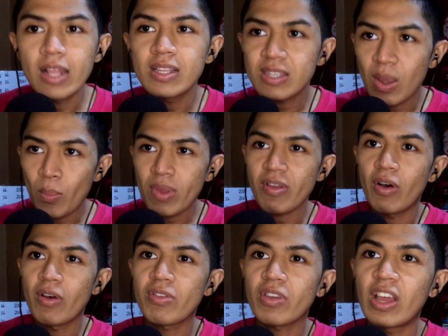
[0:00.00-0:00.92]
in some
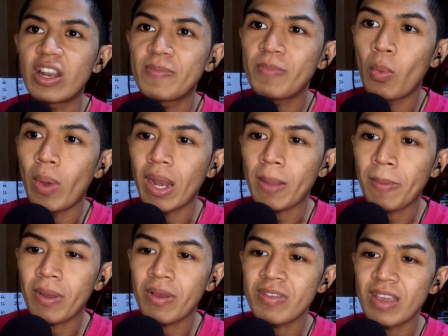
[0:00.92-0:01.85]
ways also kind of
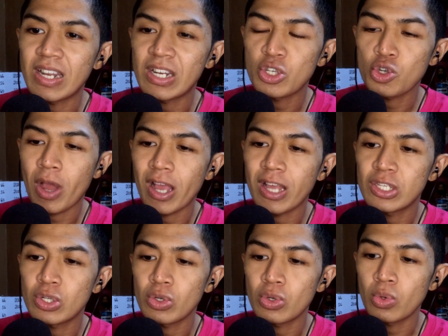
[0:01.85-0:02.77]
poetic, because it
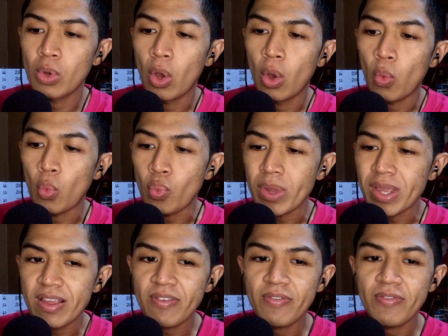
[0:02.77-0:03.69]
tries to
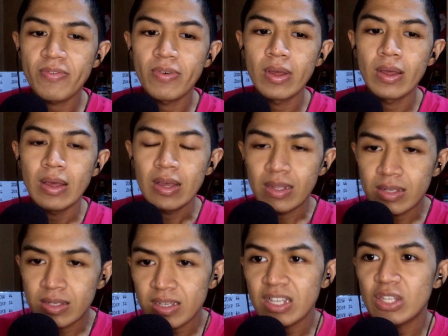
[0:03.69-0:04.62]
weave
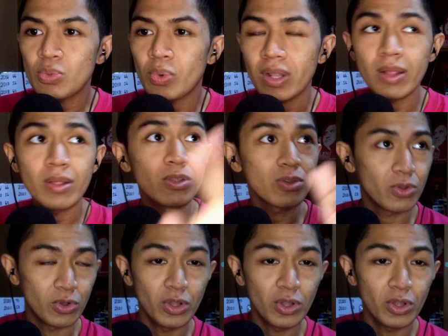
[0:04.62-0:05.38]
scenes with it.